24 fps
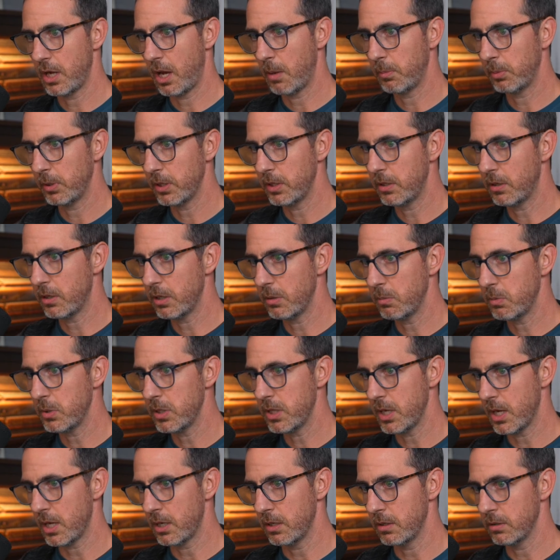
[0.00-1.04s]
I'll play it on a
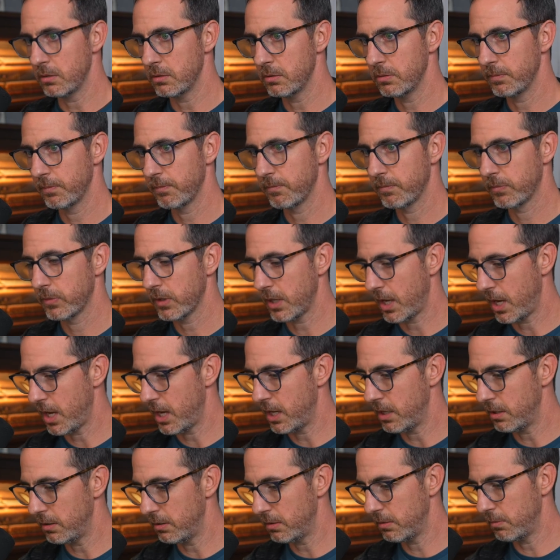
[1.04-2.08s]
piano,
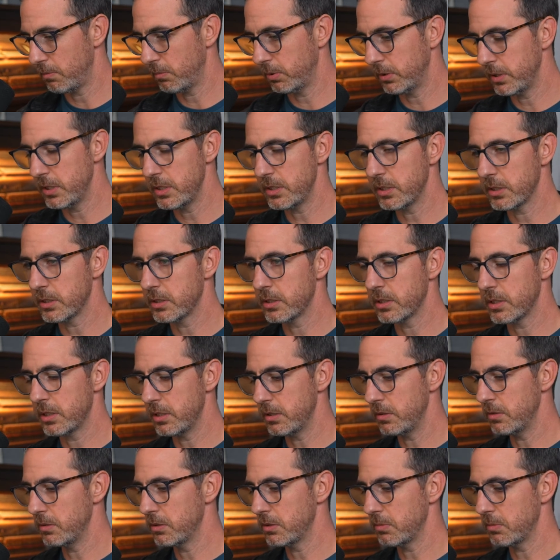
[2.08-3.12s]
and please excuse